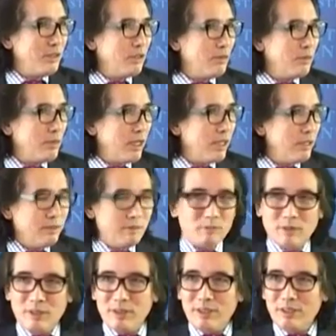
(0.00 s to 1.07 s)
know,
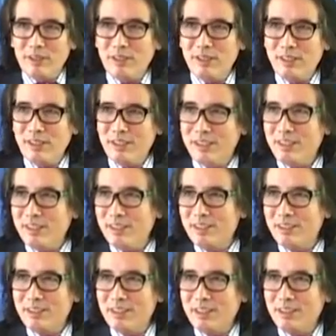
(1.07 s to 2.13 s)

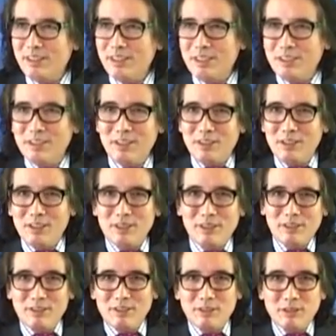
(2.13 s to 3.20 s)

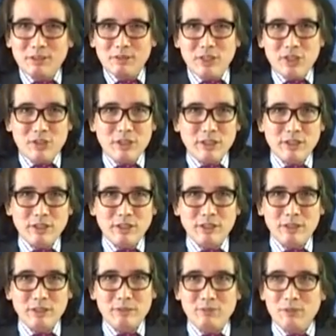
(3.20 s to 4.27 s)
this creature
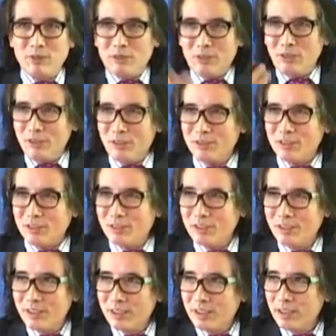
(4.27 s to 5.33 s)
is ferocious
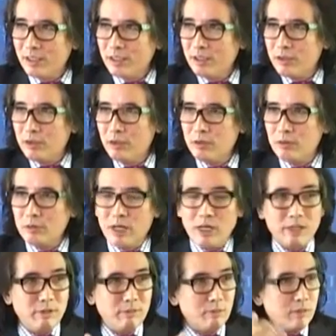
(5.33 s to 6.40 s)

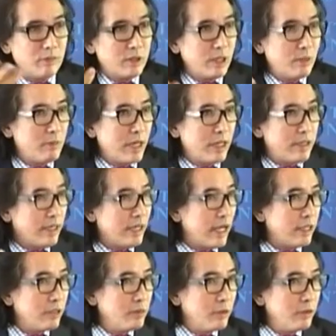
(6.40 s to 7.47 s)
to some other
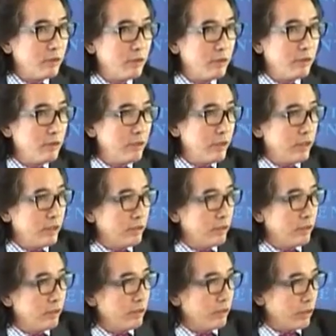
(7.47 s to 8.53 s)
animal who is
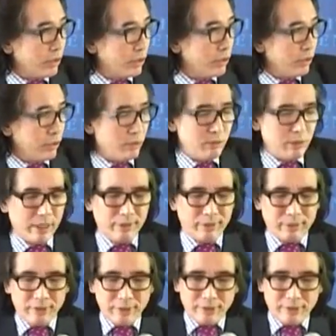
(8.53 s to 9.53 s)
going to